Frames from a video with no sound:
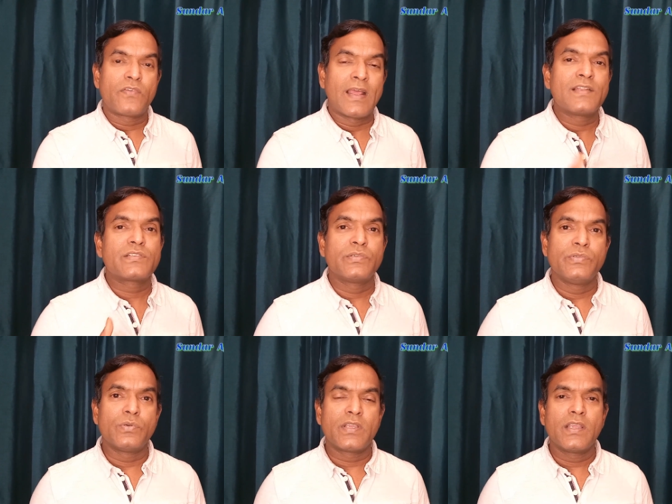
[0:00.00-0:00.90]
France
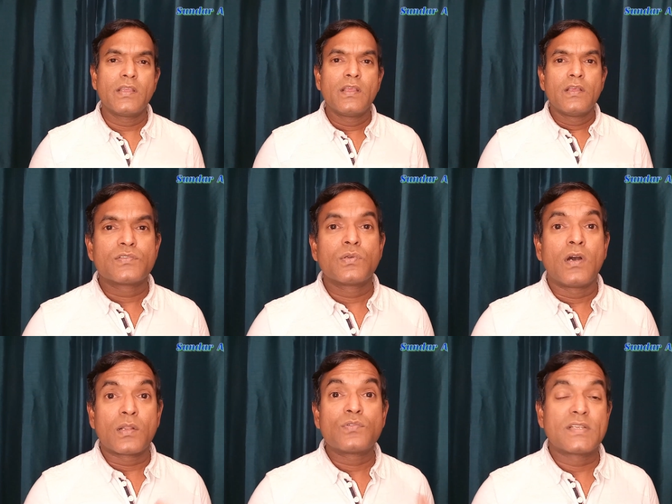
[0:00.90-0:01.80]
to UK. So
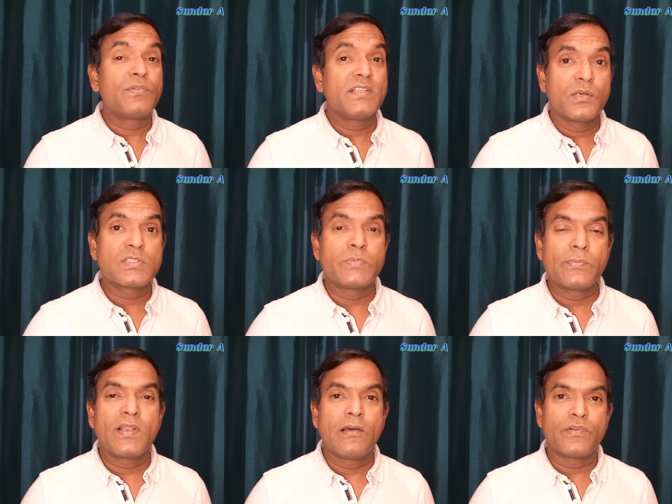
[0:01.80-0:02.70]
around 70,000
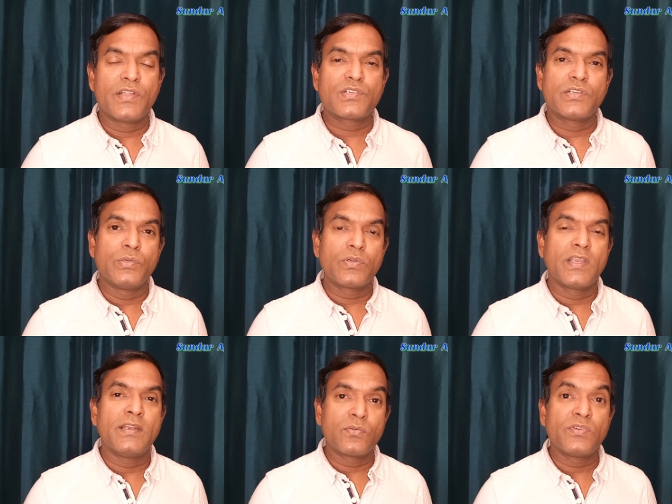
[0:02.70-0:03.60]
people have reached UK
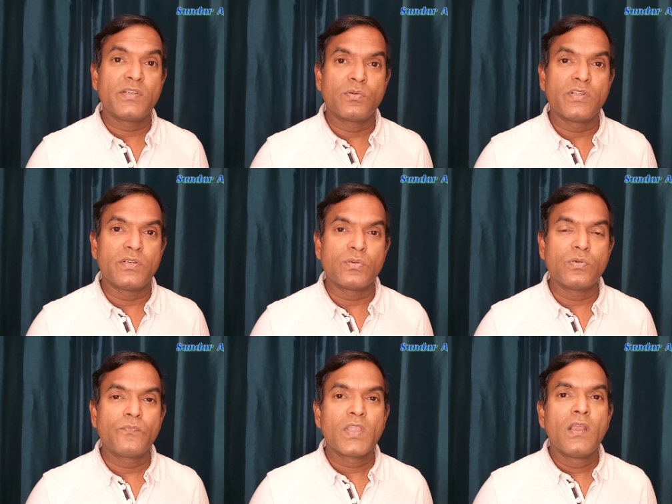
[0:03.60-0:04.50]
in
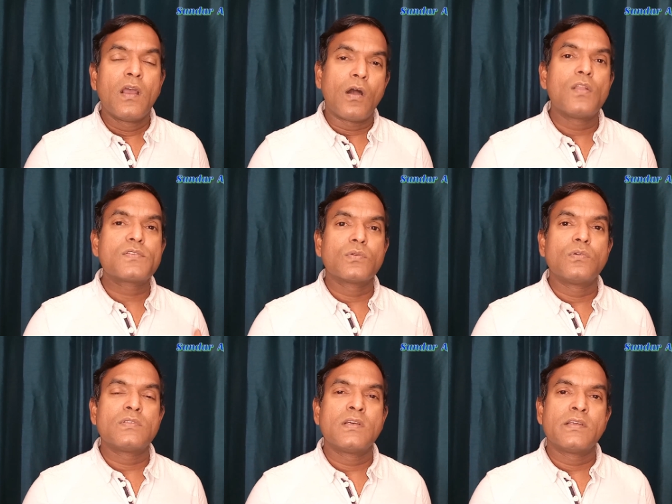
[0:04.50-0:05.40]
2022.
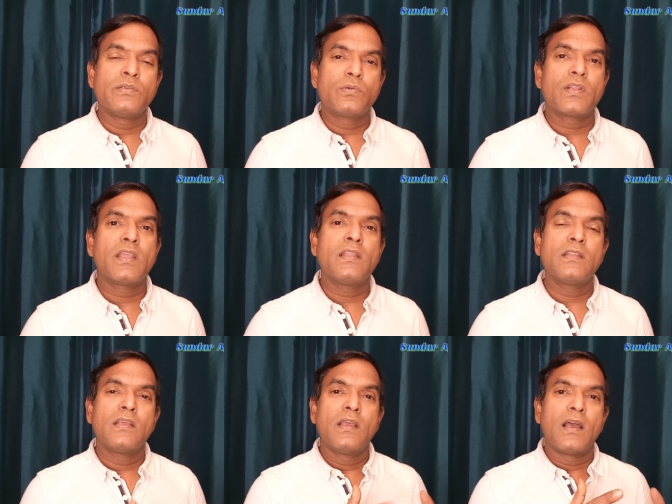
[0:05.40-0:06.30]
Also, the
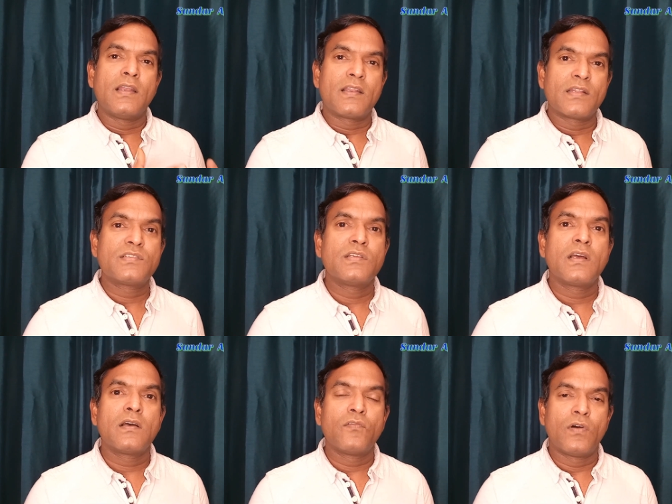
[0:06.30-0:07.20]
Ukraine and
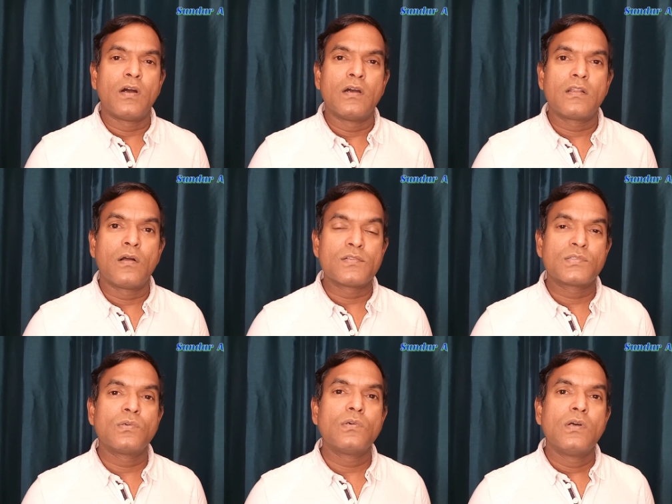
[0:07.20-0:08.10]
Russia war
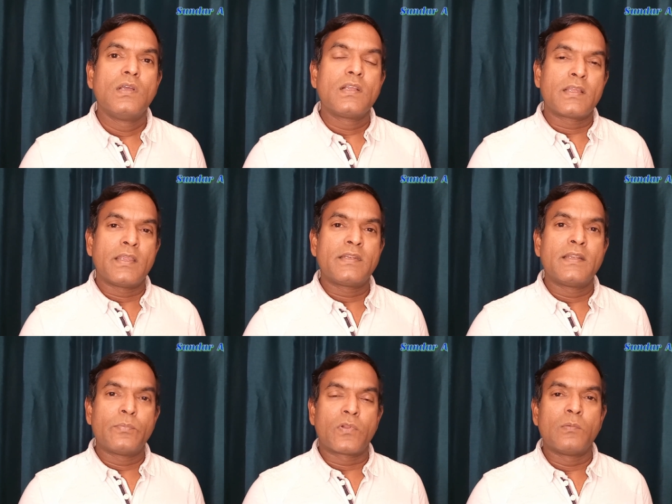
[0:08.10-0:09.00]
also
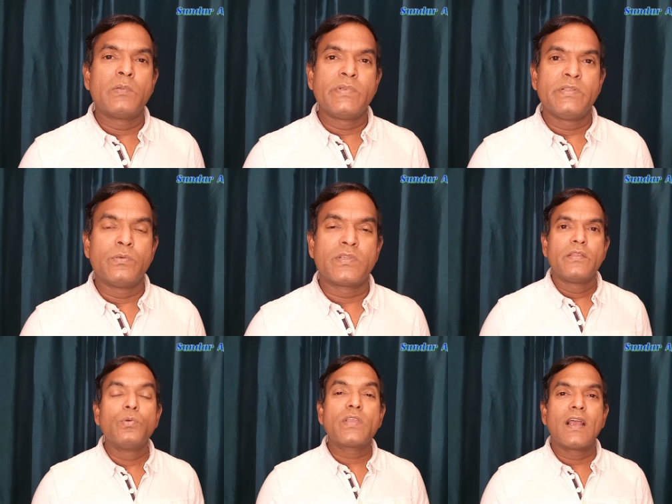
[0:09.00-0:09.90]
created a problem in UK.
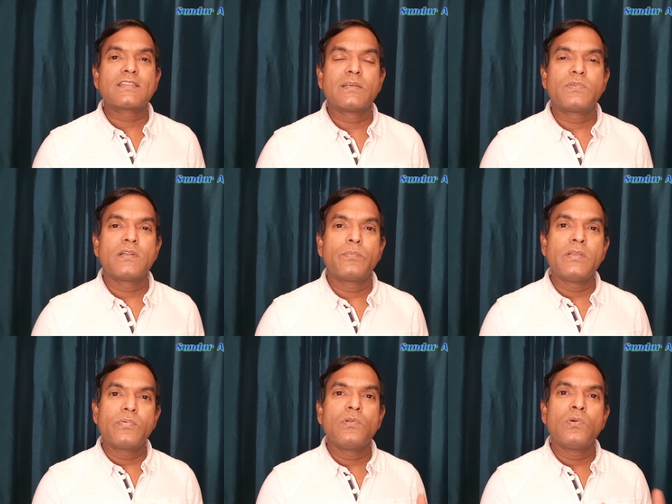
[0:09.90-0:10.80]
UK accepted
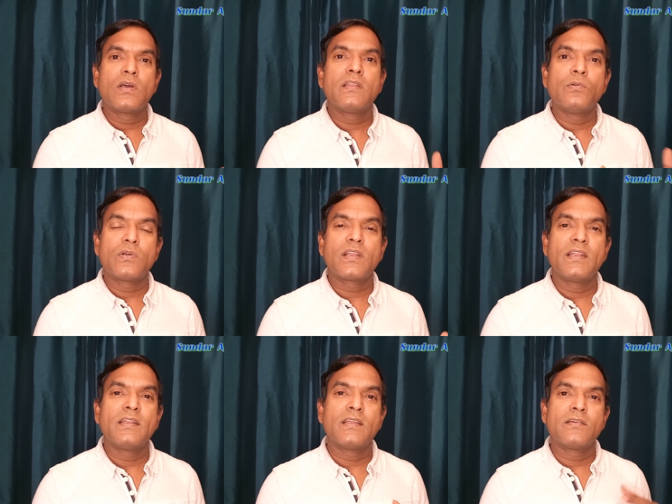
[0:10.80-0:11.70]
people who are in
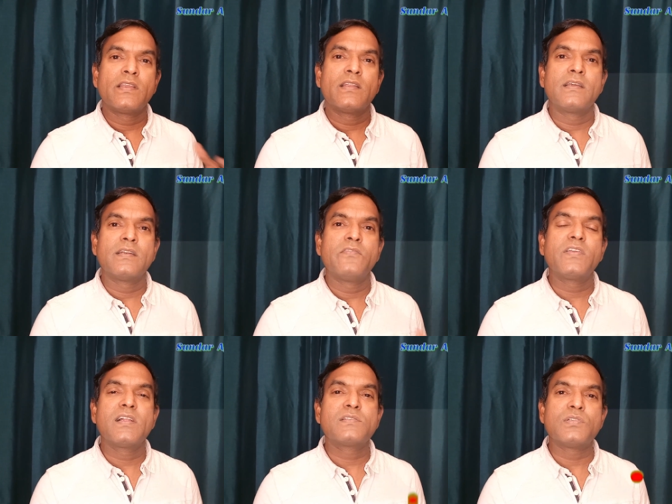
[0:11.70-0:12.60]
Ukraine in a
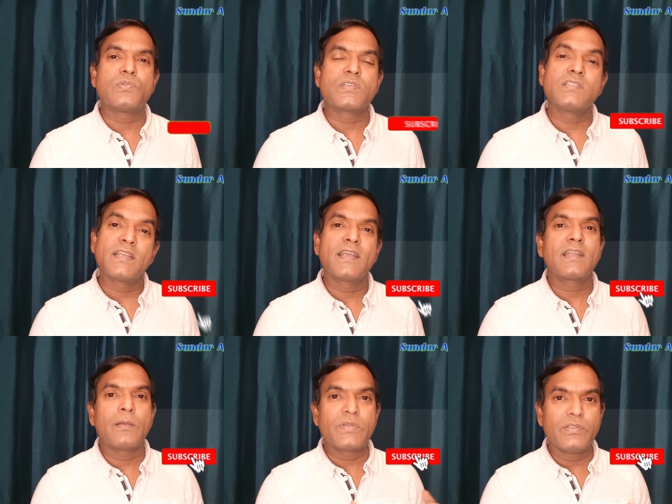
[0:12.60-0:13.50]
difficult situation, they
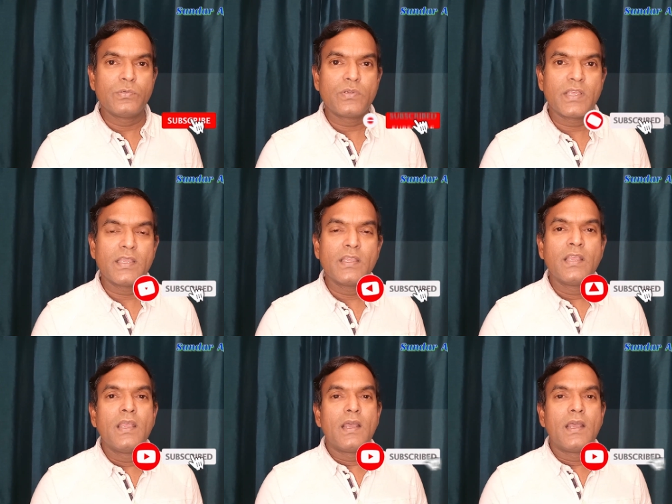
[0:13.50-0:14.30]
can come to UK